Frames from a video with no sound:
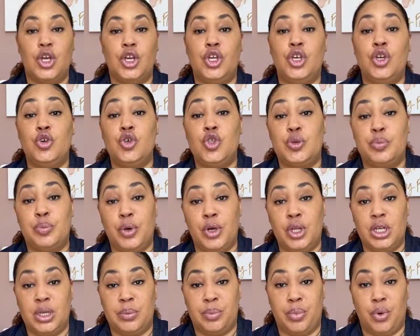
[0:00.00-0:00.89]
Use
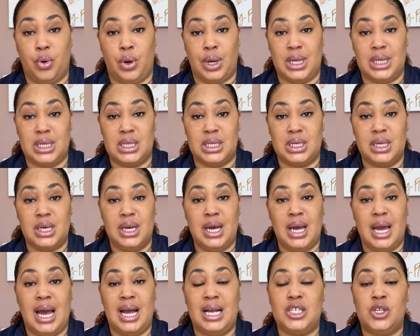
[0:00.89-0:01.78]
bullet points.
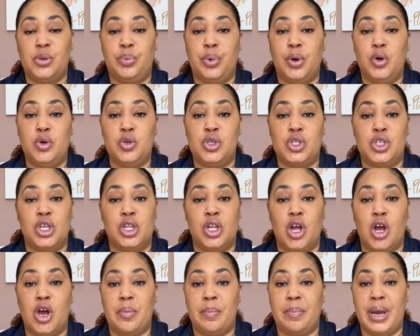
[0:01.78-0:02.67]
As opposed to
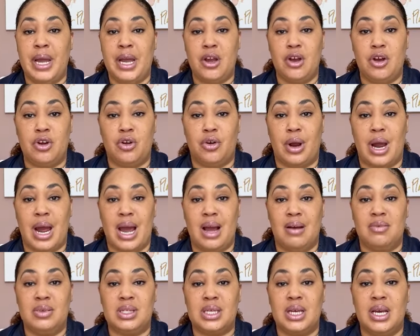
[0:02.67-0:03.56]
long
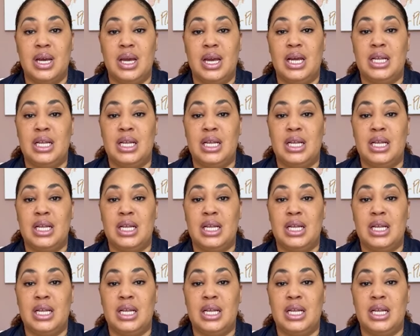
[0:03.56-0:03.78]
paragraphs,